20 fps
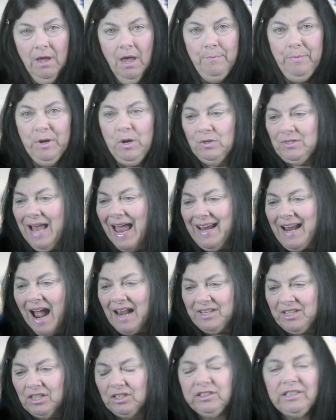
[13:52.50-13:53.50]
Because I
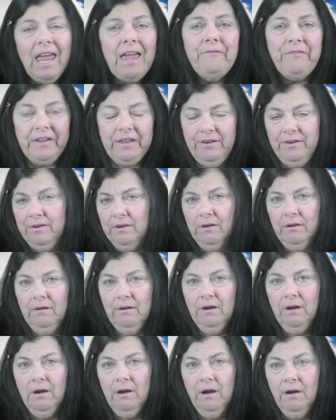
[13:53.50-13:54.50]
got delivered
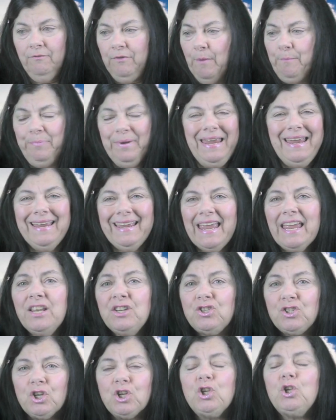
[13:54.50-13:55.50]
from being
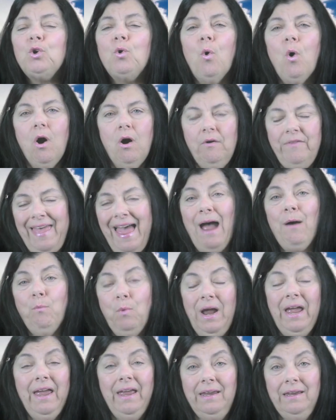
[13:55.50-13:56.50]
insecure that
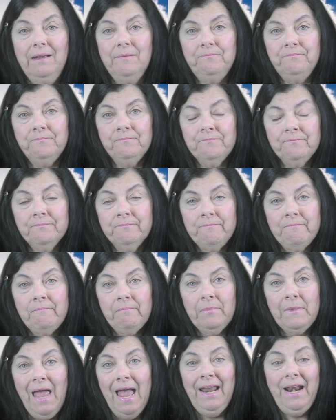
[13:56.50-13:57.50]
way.
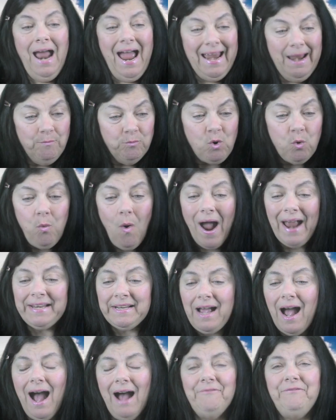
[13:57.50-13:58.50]
And I am
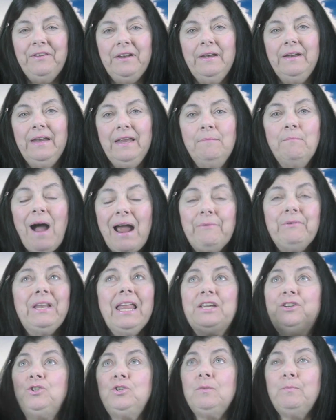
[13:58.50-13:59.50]
quite confident in my
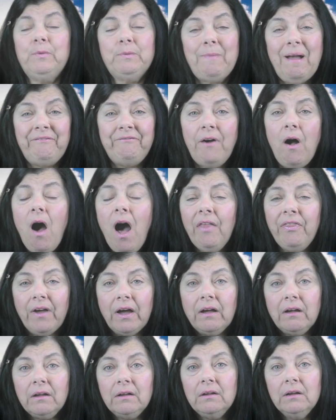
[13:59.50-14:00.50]
relationship with my Father.
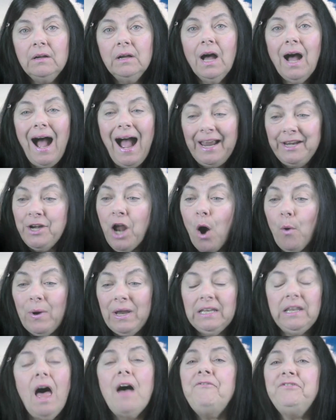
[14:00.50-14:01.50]
I know
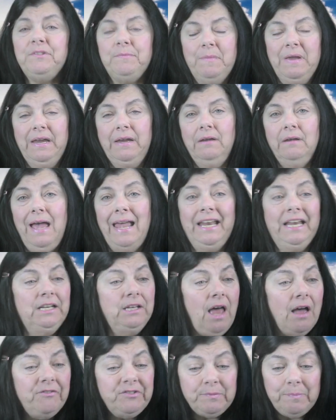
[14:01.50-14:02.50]
he loves me, and he
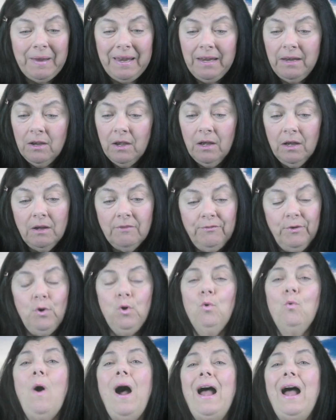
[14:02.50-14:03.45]
loves me for who